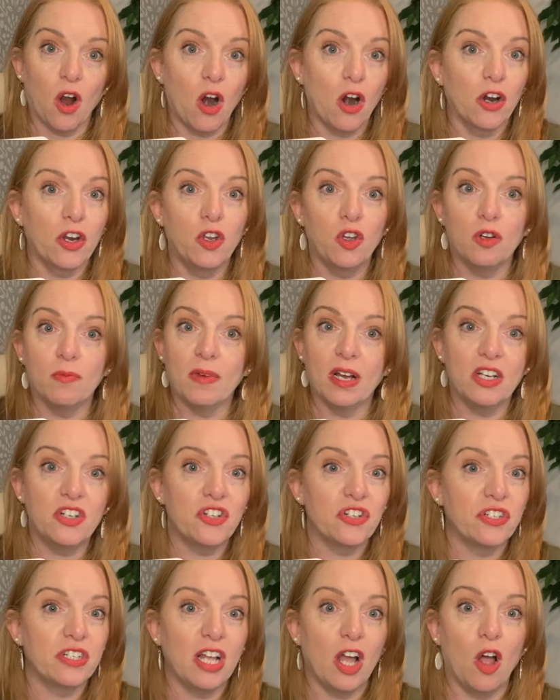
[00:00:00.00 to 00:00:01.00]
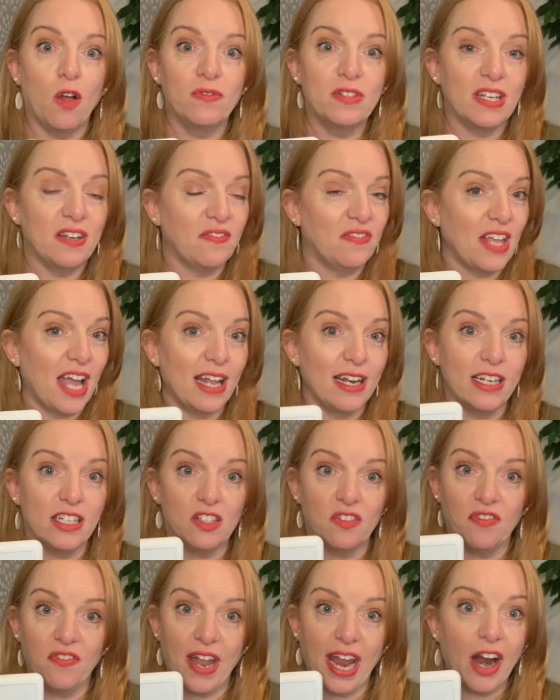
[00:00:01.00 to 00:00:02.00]
argue amongst yourselves if that
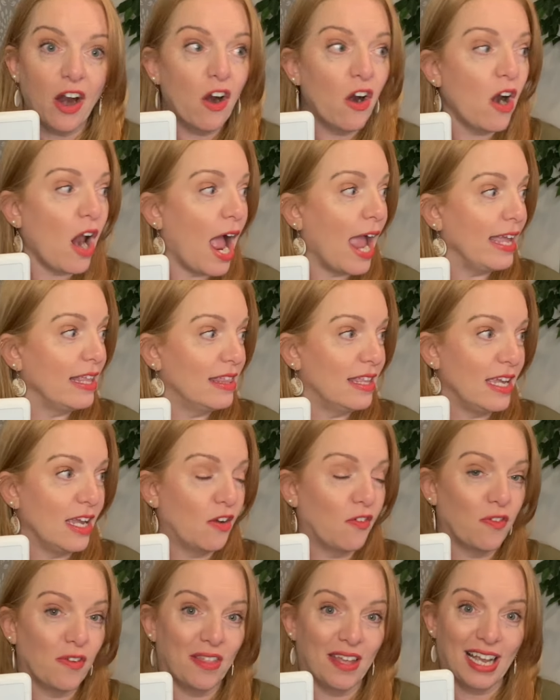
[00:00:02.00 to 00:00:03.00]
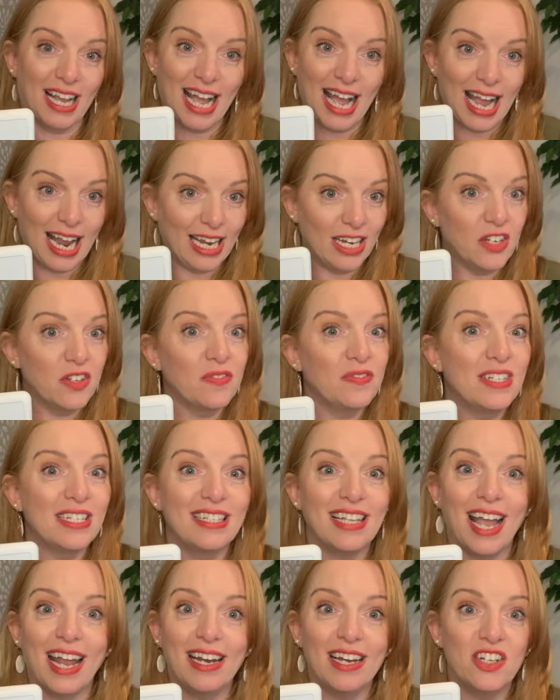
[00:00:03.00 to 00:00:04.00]
is fair. I think for the kind of
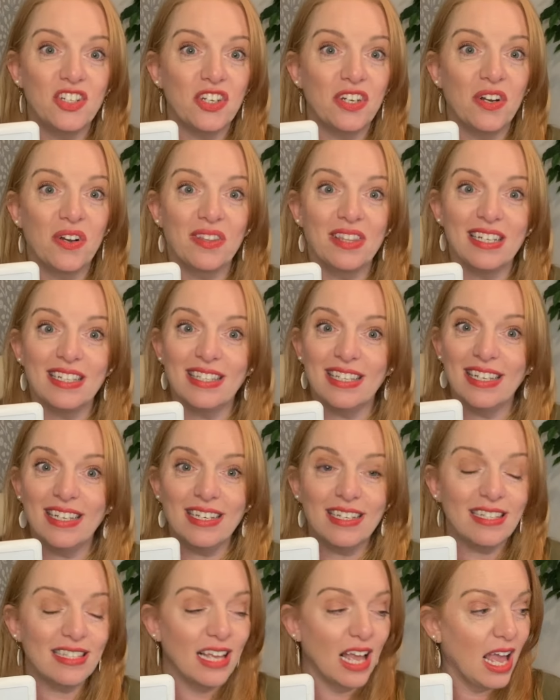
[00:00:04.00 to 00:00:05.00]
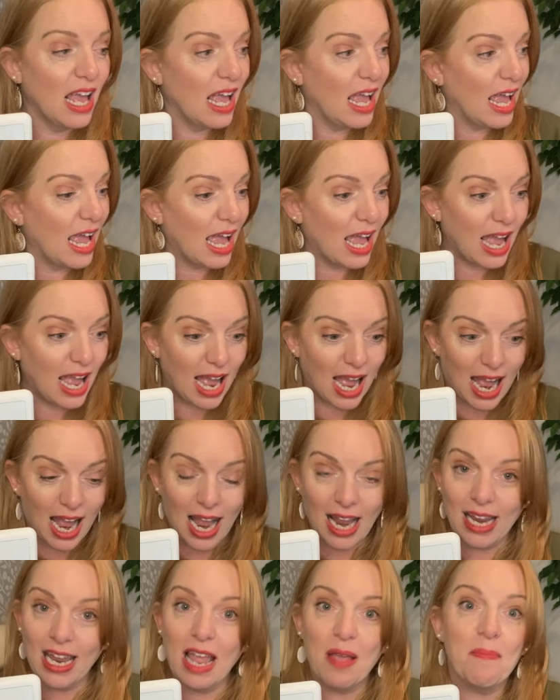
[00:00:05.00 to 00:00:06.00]
design engineer this is,
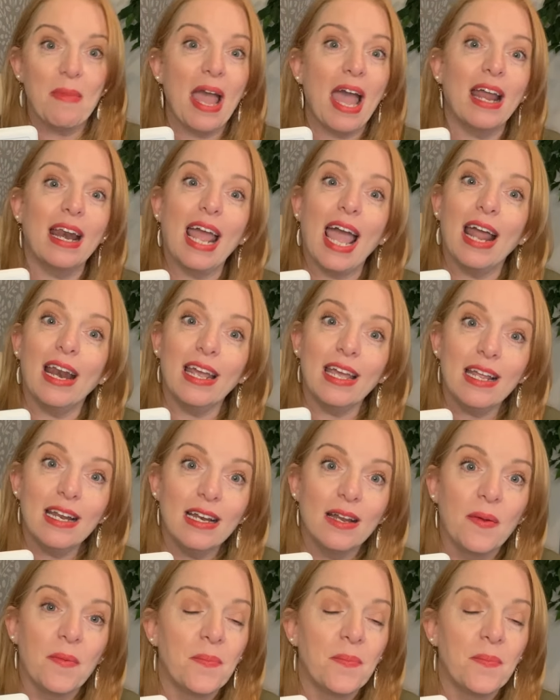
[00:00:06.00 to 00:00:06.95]
I ain't mad at it.